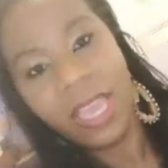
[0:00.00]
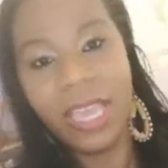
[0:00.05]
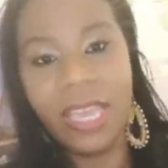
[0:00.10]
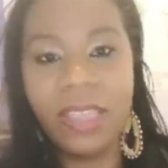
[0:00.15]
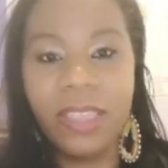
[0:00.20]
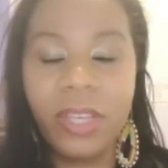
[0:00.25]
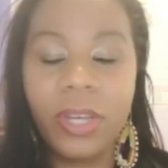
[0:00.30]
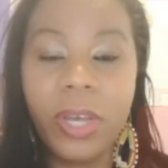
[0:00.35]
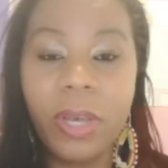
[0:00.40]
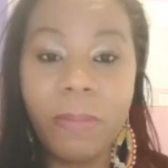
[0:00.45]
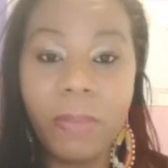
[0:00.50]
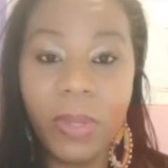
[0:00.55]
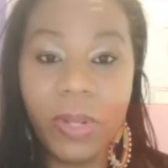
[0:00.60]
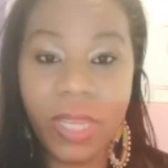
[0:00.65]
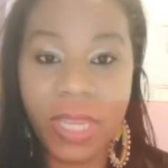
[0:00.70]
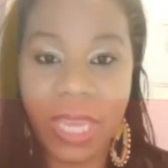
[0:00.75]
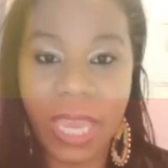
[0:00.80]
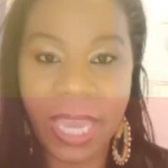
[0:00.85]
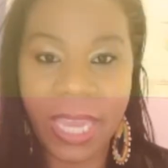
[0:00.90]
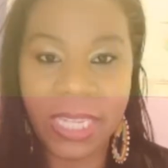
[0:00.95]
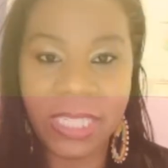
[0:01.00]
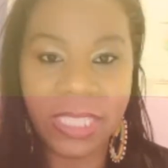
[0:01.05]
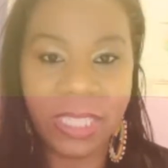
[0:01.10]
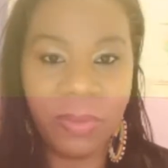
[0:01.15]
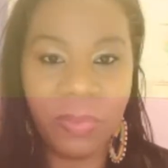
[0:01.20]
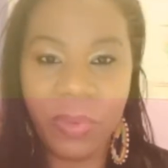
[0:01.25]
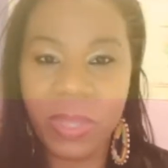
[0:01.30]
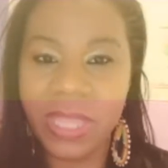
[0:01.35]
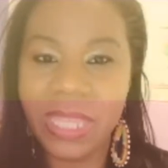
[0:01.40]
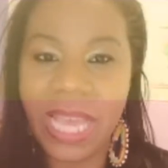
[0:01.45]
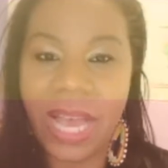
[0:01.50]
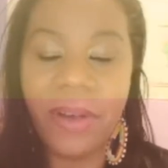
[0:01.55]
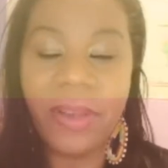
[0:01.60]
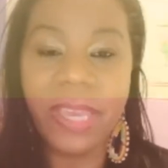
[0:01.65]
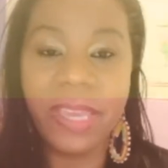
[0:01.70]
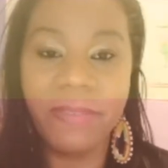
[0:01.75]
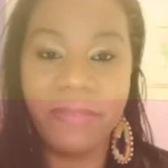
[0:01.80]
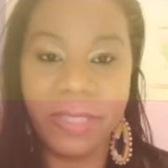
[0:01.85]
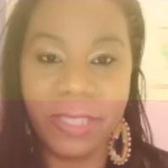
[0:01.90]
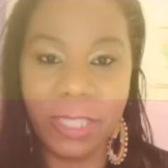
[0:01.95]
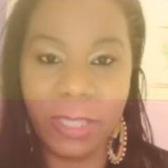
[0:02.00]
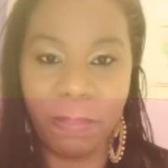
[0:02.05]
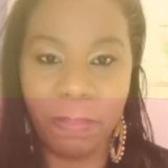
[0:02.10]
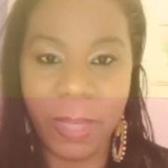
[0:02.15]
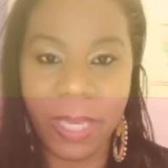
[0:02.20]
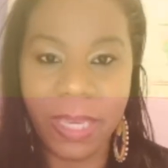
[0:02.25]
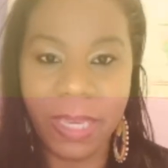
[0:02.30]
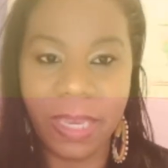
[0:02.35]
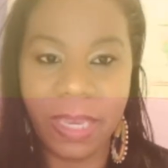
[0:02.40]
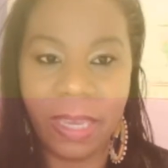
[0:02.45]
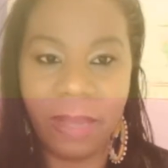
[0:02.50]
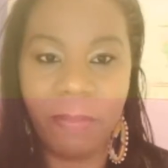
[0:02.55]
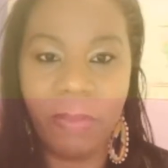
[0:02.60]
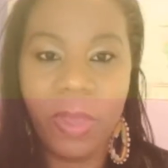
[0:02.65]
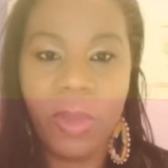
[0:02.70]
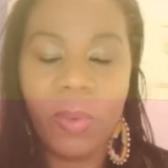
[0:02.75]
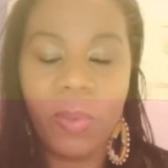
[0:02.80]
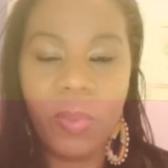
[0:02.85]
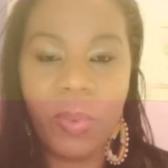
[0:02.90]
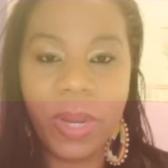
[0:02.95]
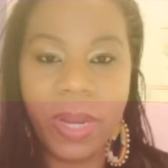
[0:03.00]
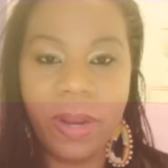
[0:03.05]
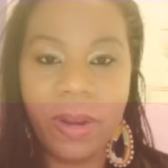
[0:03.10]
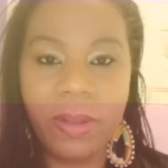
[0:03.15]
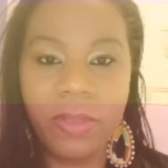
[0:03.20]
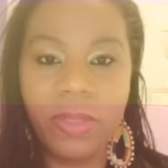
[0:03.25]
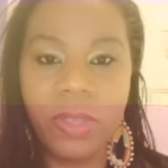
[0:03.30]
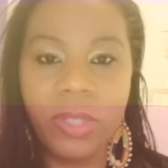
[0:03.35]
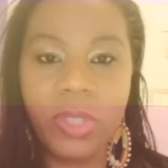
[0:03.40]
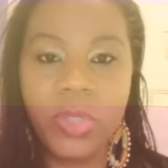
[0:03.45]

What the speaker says: in the communication without even speaking, where the